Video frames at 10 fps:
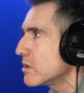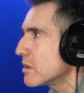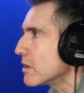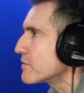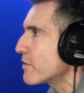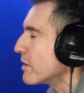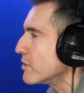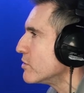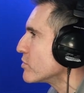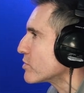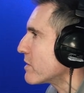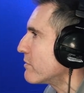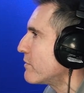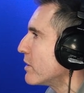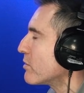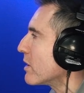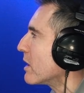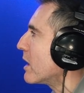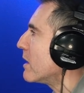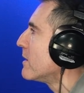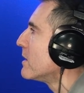You know, it's very unusual to have a vehicle like that.